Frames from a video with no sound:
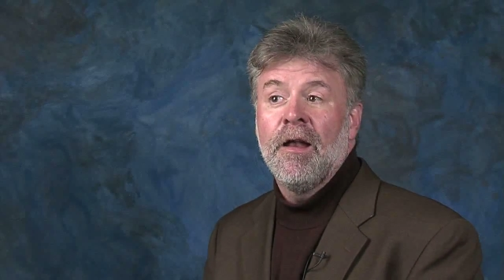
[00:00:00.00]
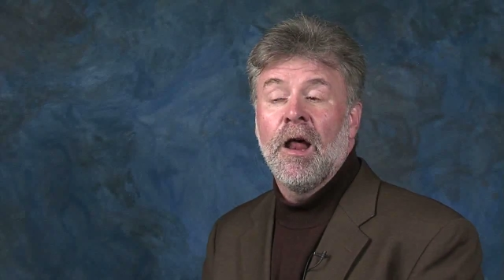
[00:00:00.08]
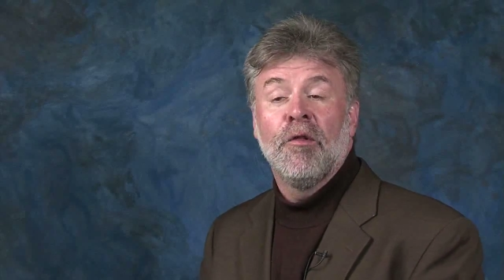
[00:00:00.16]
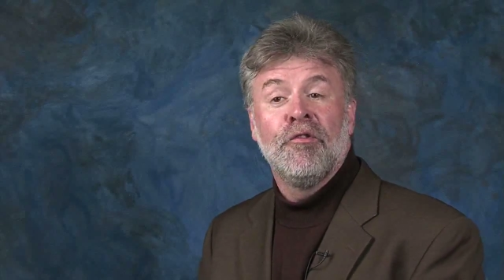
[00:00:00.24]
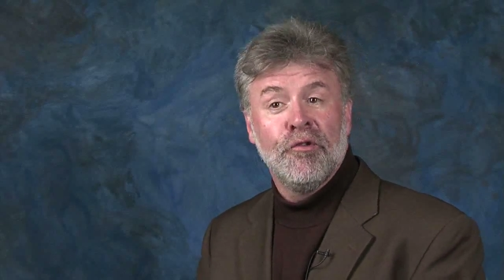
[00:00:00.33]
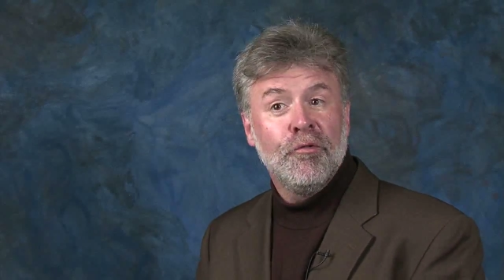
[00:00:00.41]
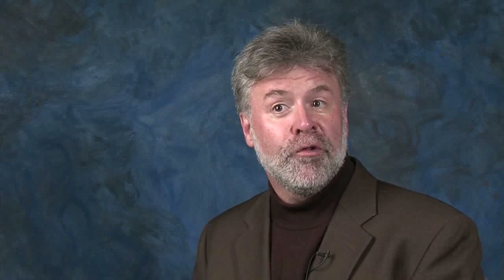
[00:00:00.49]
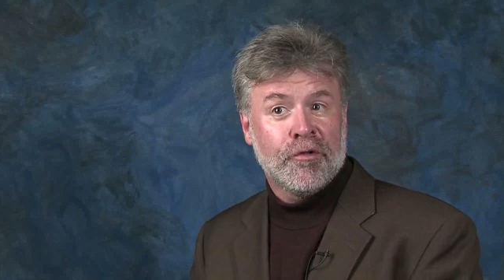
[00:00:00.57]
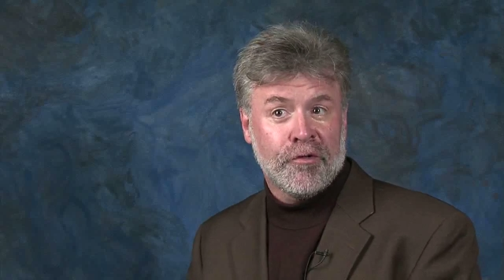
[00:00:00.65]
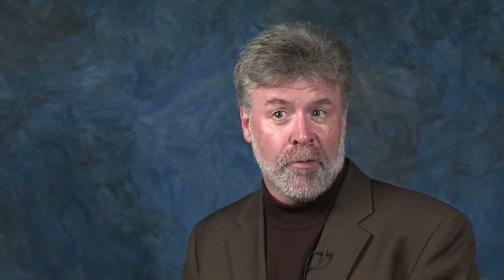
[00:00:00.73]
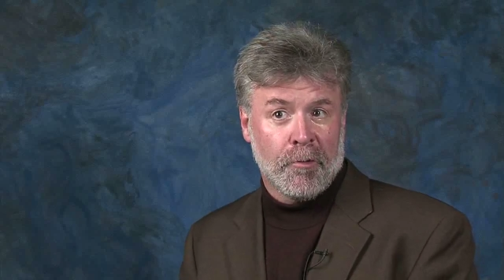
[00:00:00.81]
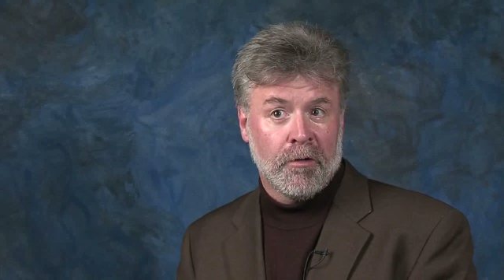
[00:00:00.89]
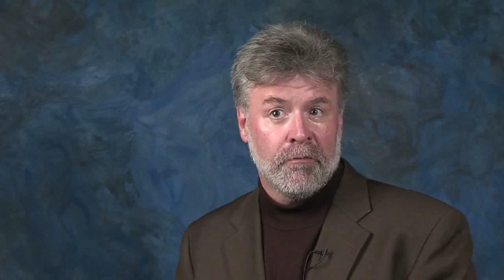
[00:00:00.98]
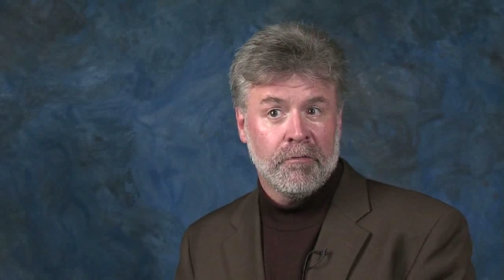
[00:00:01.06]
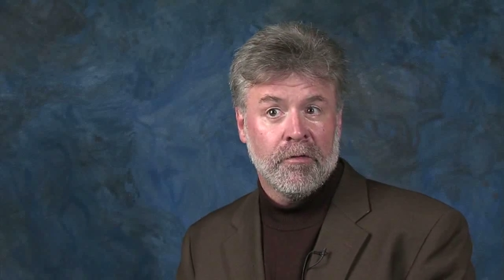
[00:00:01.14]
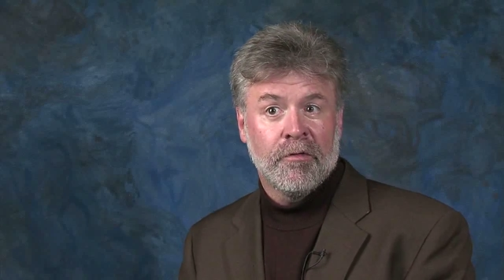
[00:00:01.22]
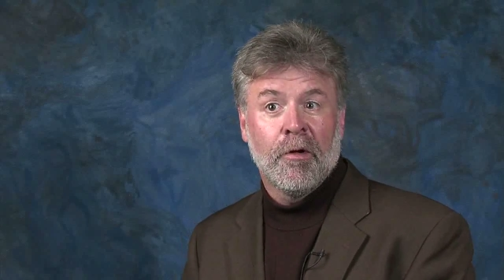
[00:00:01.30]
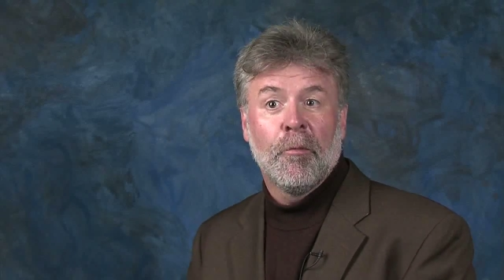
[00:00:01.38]
Now, the junior summer,
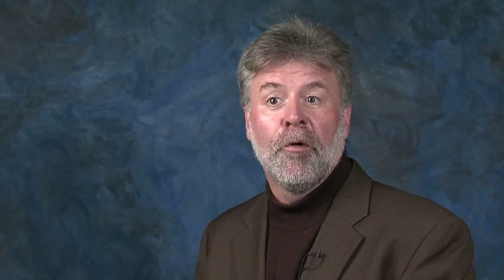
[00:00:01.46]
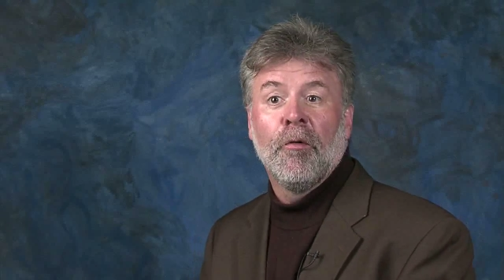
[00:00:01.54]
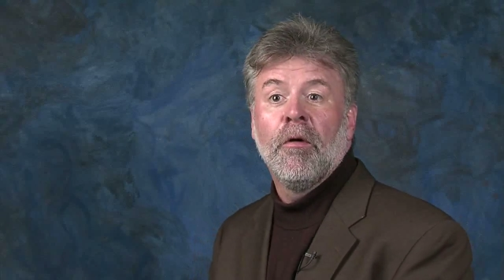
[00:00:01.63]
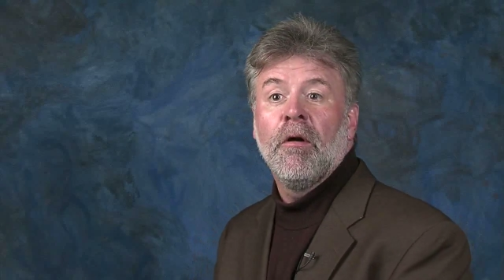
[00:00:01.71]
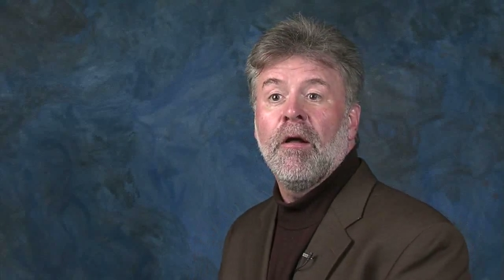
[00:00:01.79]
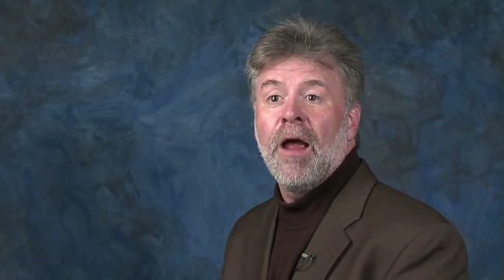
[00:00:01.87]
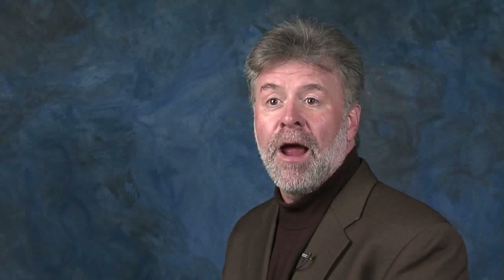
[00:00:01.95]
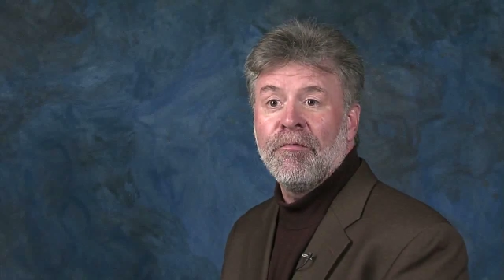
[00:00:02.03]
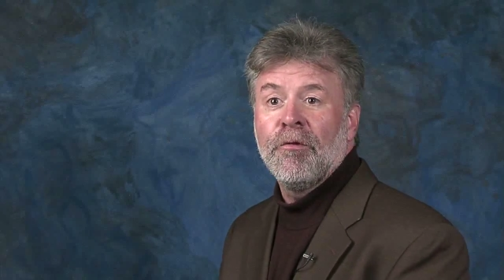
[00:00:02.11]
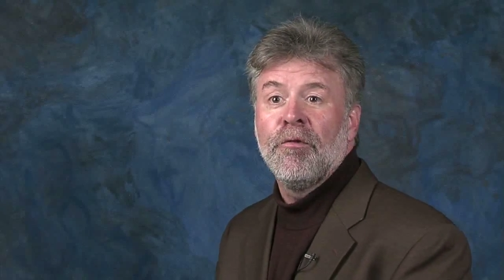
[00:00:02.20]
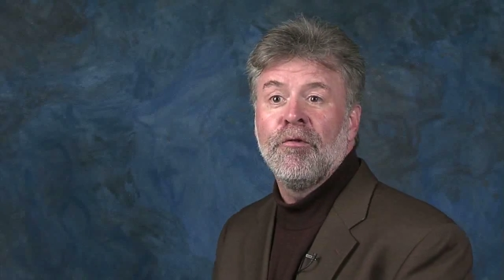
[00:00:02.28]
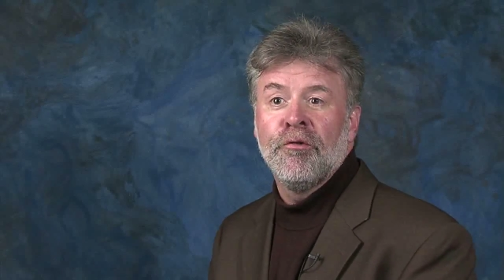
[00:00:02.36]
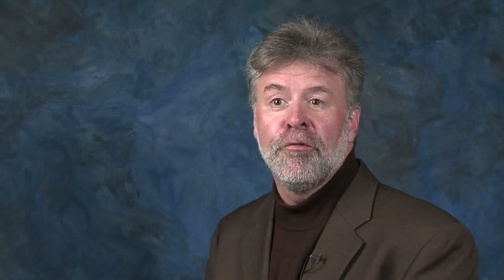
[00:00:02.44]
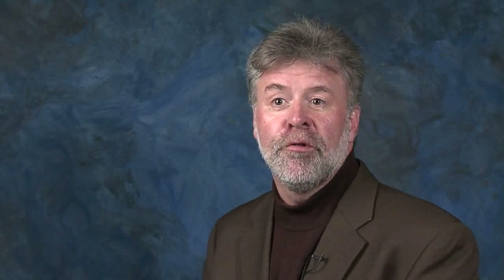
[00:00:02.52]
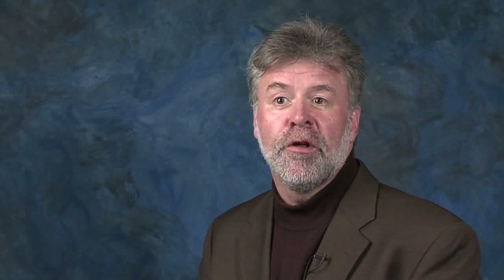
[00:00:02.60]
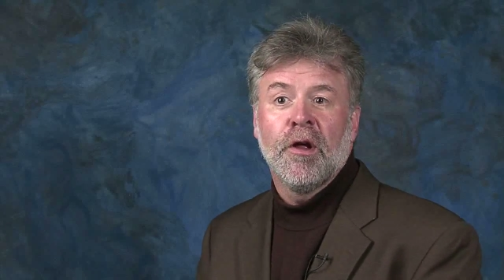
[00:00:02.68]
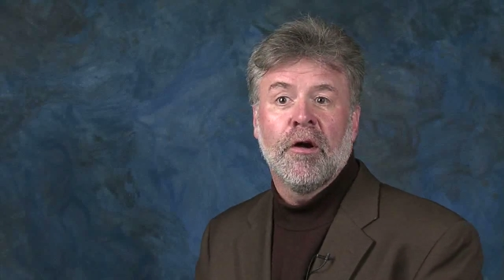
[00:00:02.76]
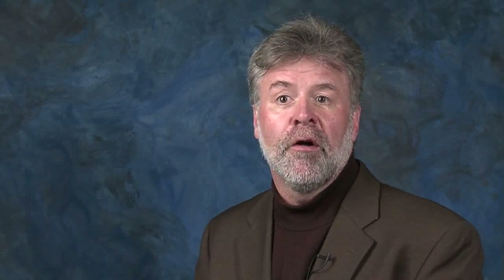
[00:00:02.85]
the summer after their
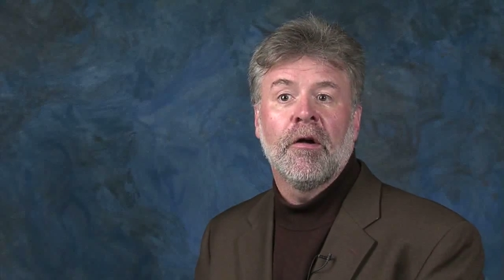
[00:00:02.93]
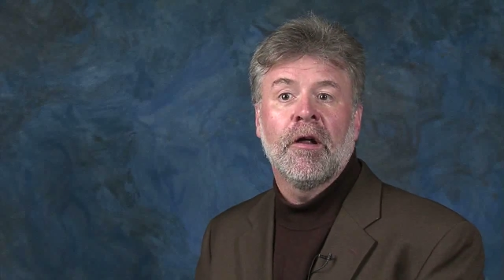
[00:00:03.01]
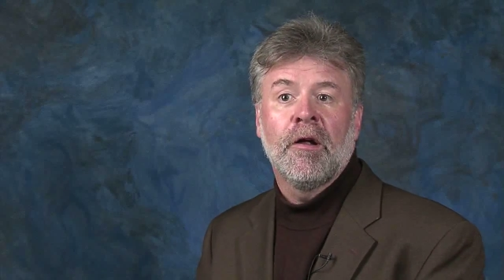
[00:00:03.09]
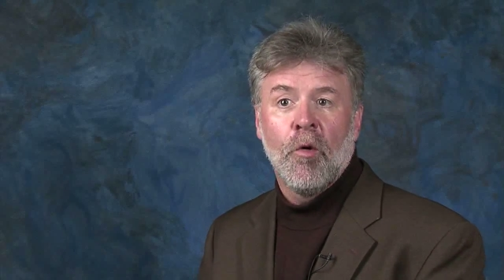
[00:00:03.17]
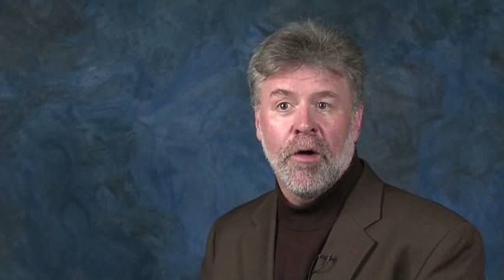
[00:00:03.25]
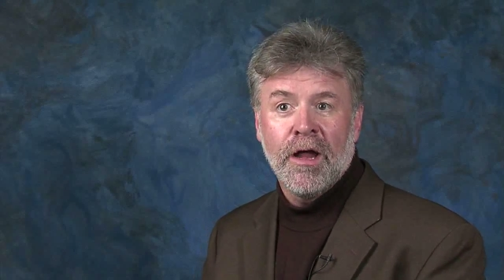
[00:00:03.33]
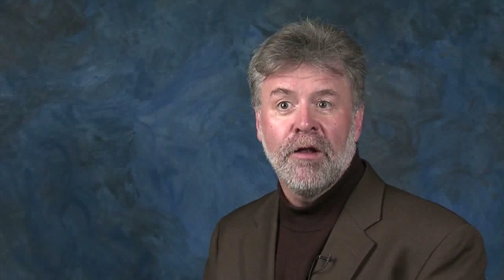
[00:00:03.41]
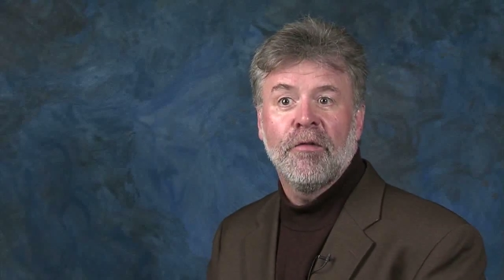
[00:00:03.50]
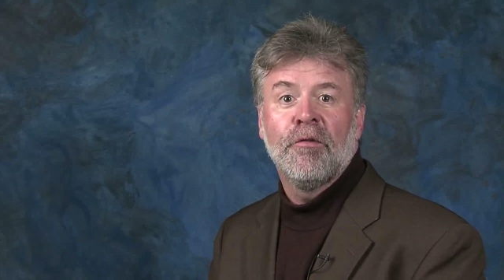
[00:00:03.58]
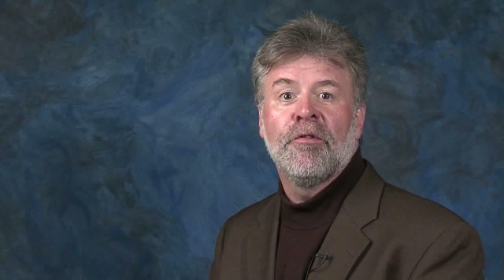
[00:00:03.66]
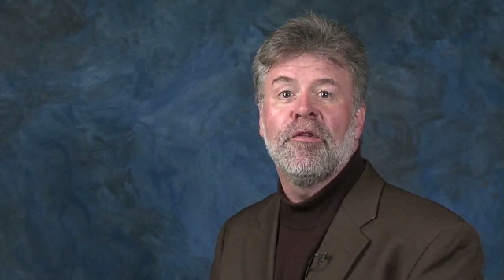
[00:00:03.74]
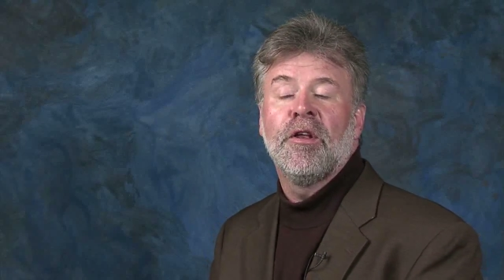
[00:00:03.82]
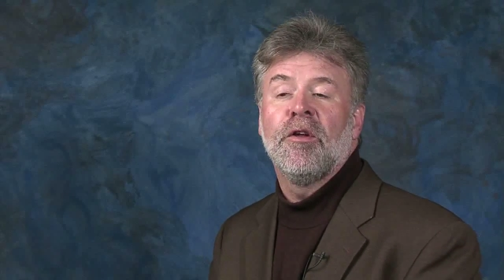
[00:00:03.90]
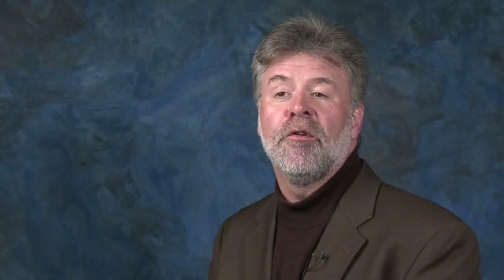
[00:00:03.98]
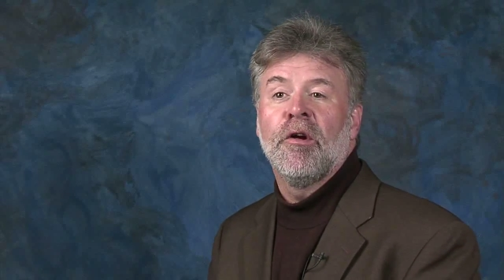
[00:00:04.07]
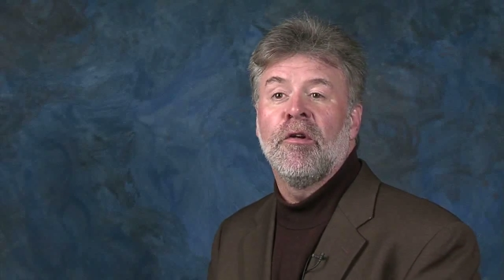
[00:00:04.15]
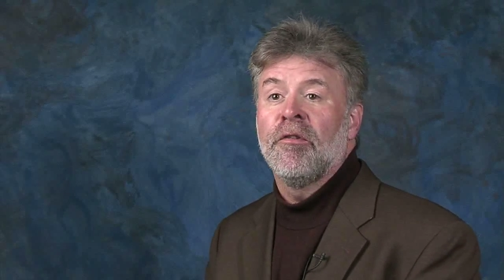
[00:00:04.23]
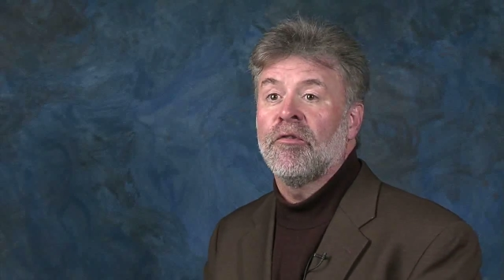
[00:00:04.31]
junior year, going into their
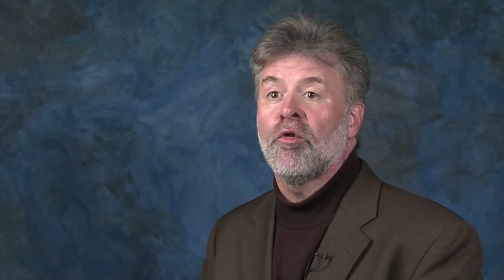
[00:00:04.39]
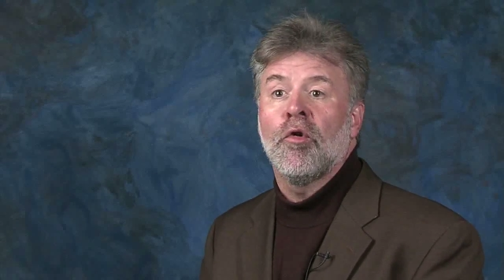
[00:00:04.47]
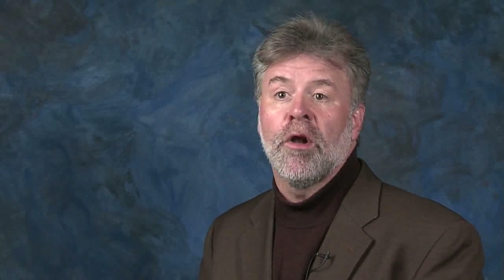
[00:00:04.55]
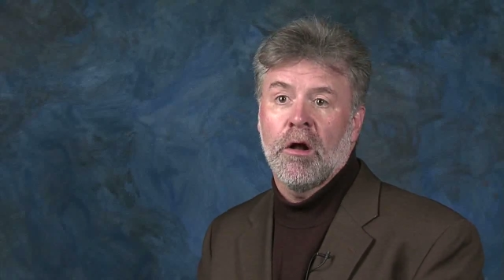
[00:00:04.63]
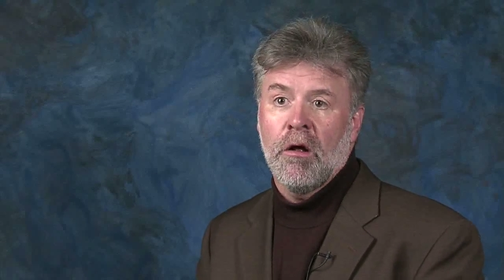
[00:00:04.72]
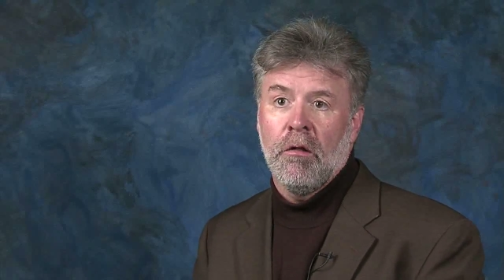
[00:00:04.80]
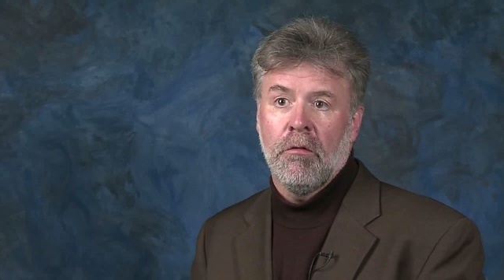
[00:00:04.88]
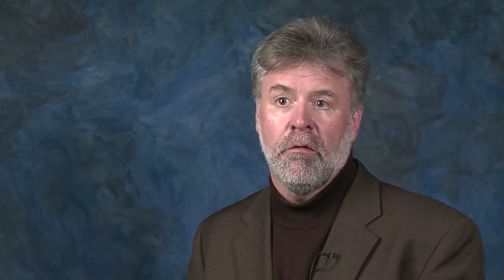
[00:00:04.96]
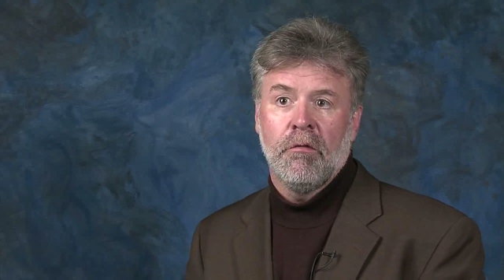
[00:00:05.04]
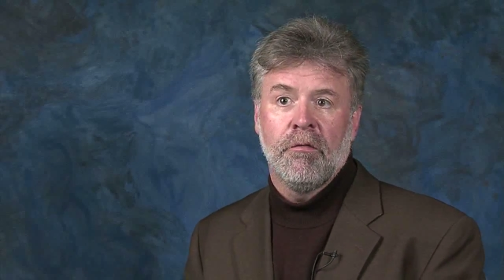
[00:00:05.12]
senior year, is critical.